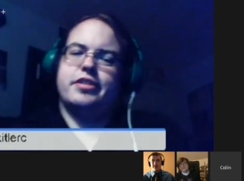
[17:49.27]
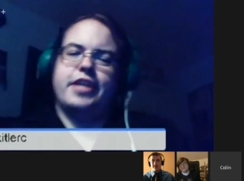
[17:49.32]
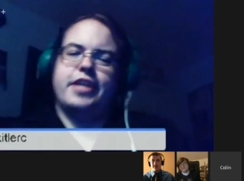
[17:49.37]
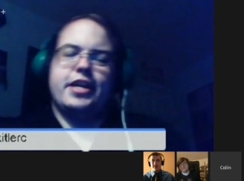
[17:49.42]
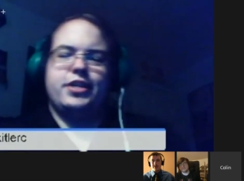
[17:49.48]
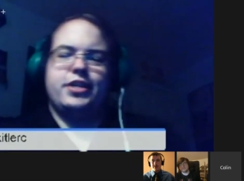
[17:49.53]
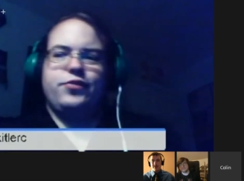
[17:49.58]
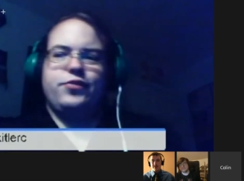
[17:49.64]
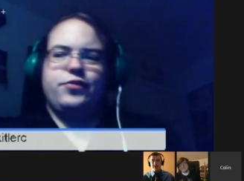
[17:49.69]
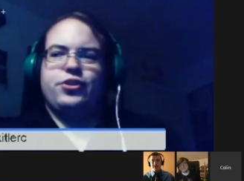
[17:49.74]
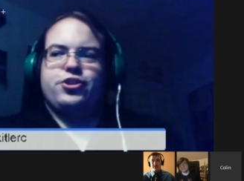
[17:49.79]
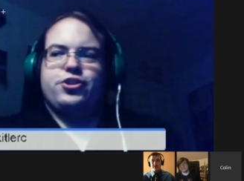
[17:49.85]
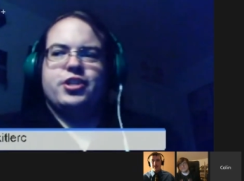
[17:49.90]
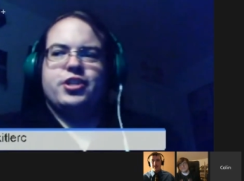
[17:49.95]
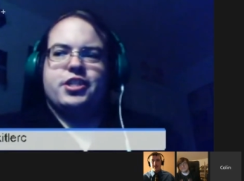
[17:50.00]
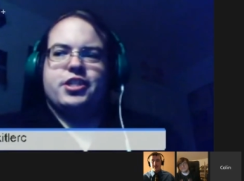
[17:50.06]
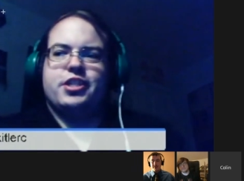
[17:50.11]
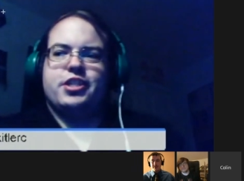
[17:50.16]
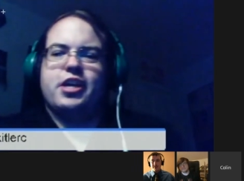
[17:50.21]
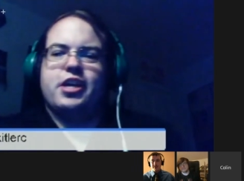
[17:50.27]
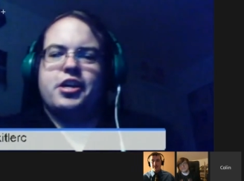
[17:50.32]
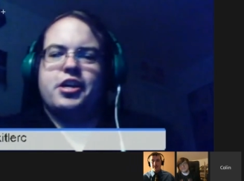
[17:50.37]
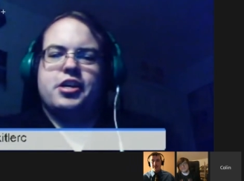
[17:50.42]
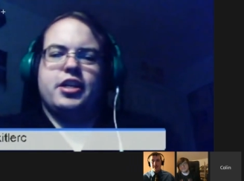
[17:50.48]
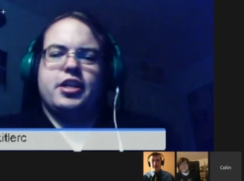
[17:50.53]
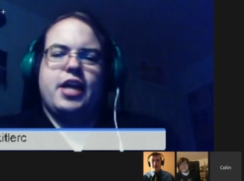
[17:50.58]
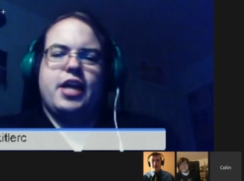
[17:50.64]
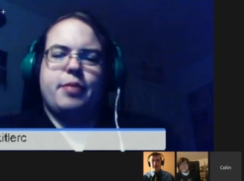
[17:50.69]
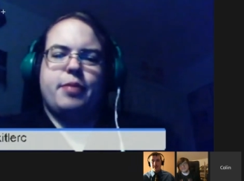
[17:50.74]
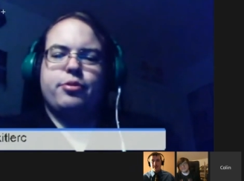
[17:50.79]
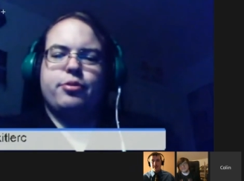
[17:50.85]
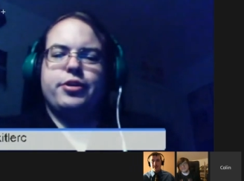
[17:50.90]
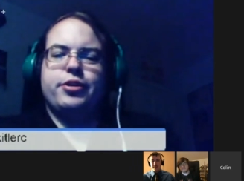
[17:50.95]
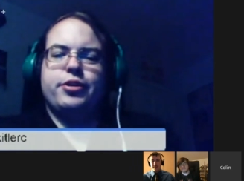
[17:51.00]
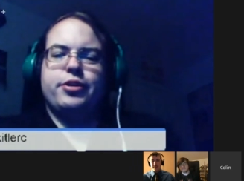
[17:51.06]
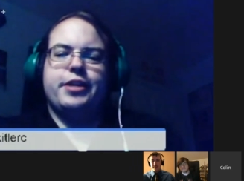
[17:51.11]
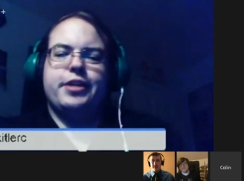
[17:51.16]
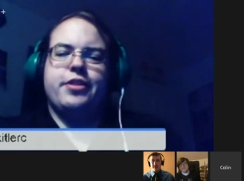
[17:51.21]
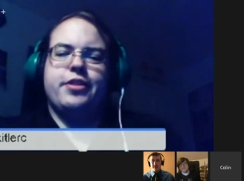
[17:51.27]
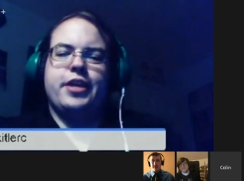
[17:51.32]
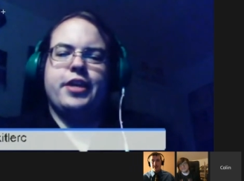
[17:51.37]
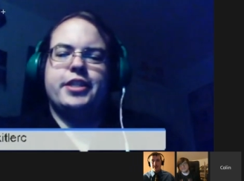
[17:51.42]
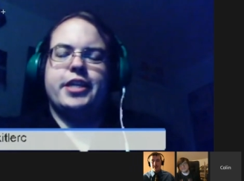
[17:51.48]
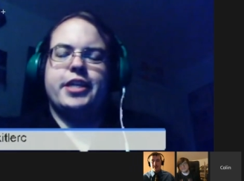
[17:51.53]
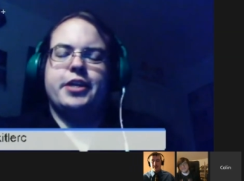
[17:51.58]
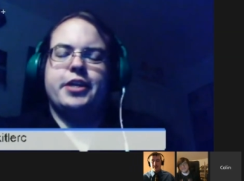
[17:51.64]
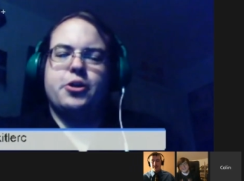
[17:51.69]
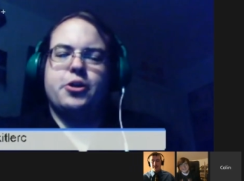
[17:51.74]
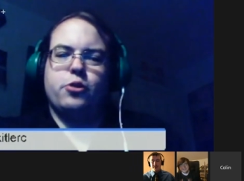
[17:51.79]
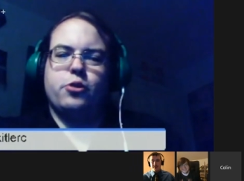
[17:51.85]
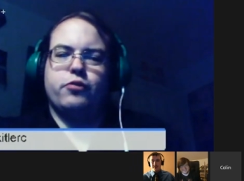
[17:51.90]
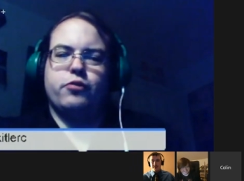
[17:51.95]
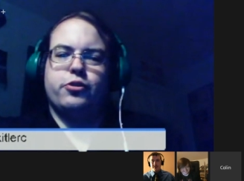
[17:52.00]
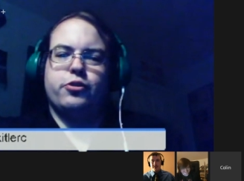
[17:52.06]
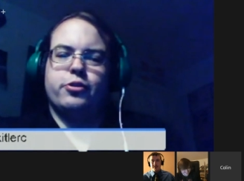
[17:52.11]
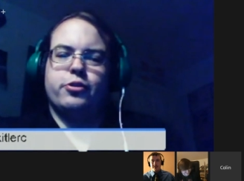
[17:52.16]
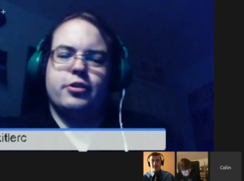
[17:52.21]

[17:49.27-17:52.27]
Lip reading: Activision does not collaborate. They take over.